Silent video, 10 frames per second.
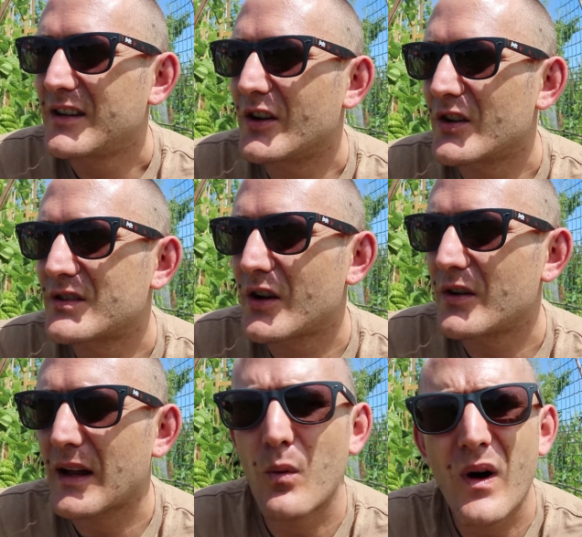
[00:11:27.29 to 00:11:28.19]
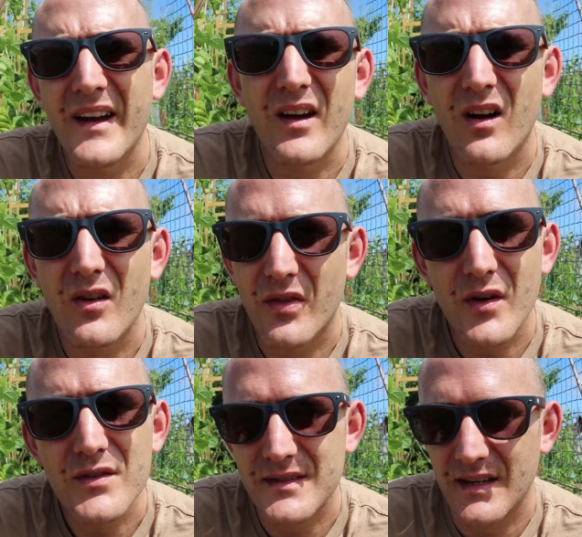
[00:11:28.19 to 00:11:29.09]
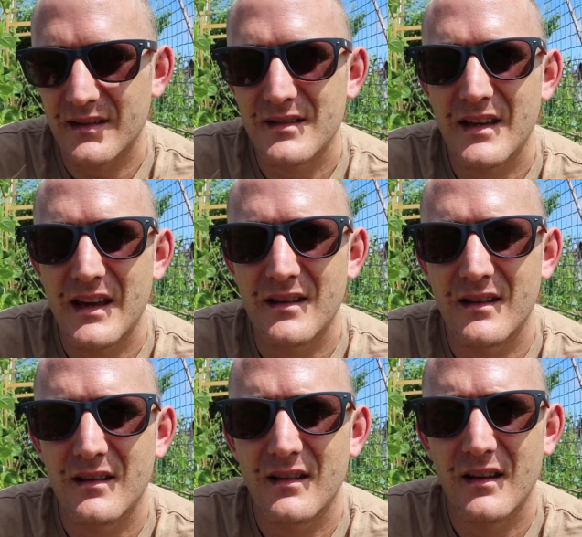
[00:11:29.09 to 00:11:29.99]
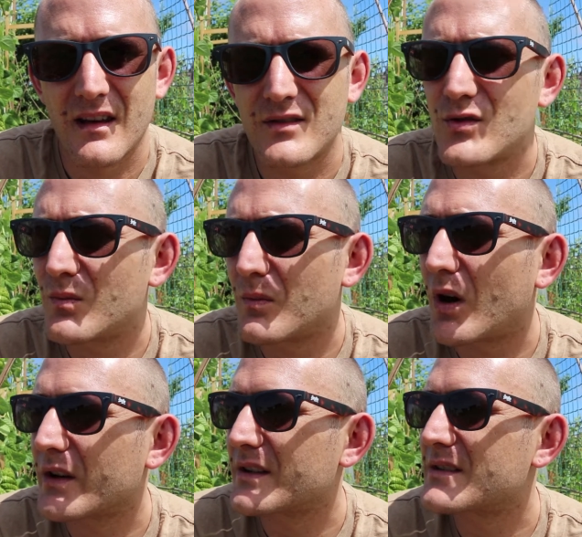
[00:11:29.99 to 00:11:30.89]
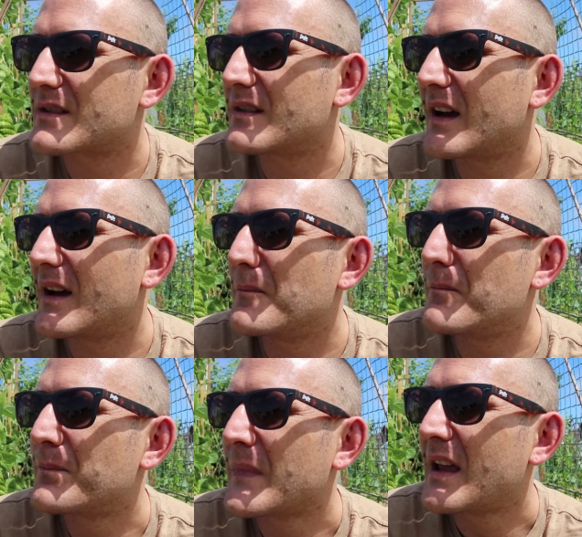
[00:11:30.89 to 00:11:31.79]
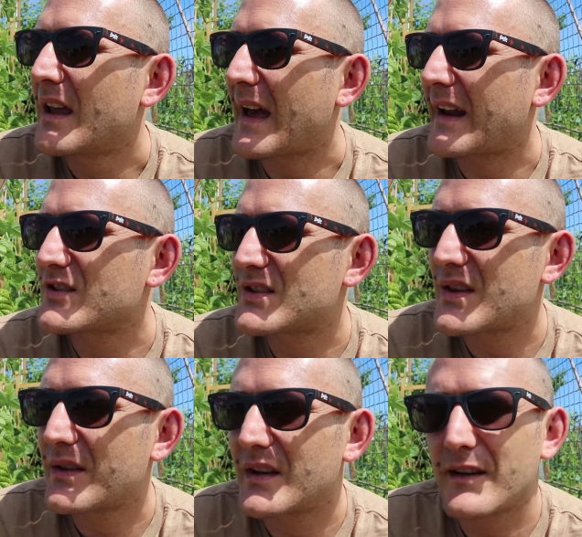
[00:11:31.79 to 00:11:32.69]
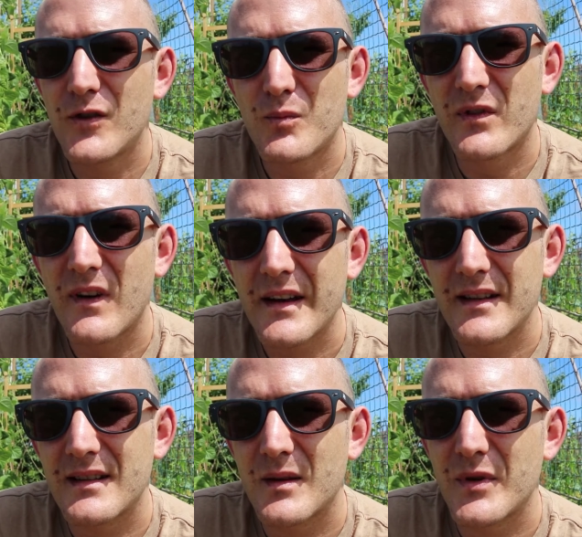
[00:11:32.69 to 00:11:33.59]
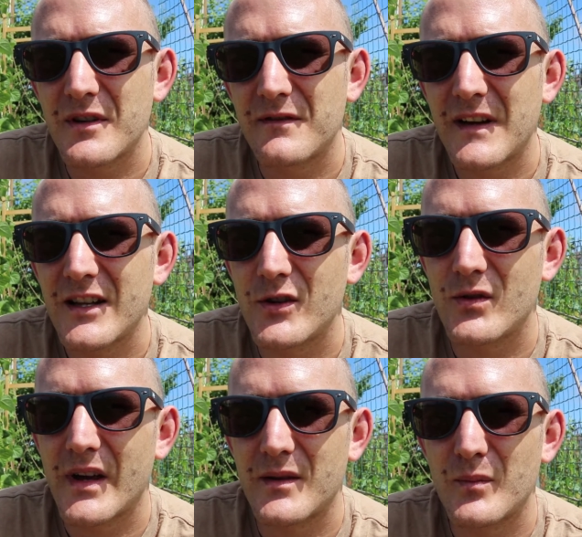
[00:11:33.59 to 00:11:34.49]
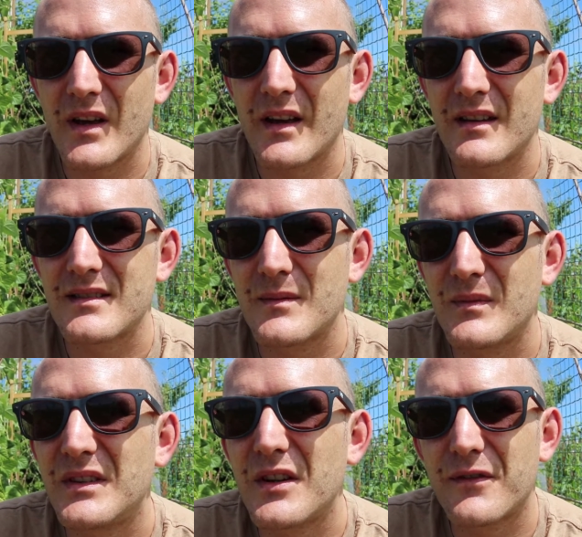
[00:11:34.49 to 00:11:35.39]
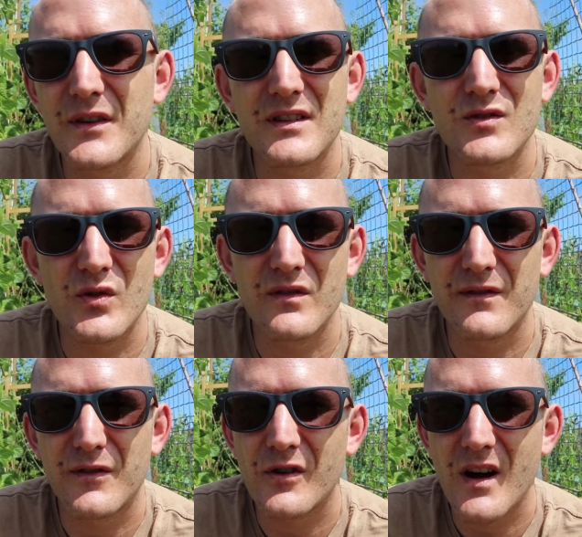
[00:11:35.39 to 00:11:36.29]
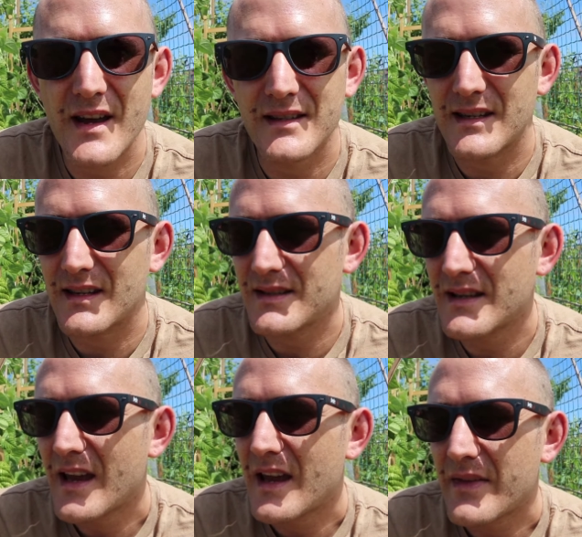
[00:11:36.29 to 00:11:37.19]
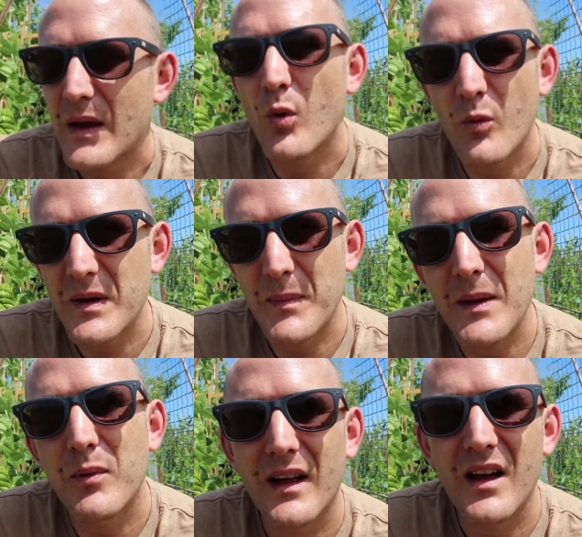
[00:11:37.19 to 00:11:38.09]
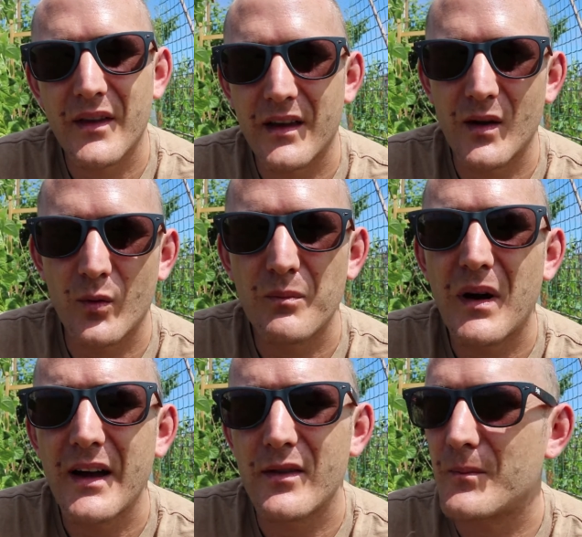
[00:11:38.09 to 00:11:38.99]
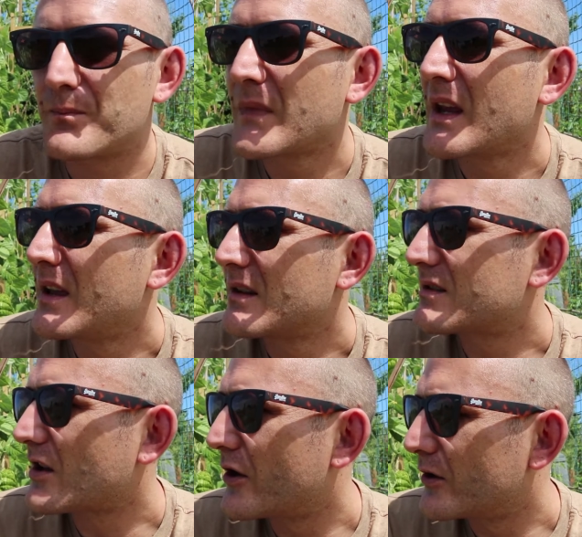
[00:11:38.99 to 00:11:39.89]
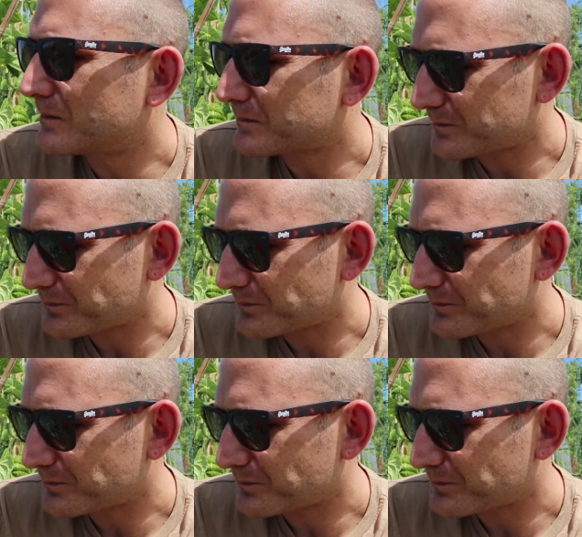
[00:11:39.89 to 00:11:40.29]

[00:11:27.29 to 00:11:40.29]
You know, so like, why aren't those things in supermarkets? And I just think that if you provided a bit of value and some different sort of varieties, there will be people out there that would buy them. So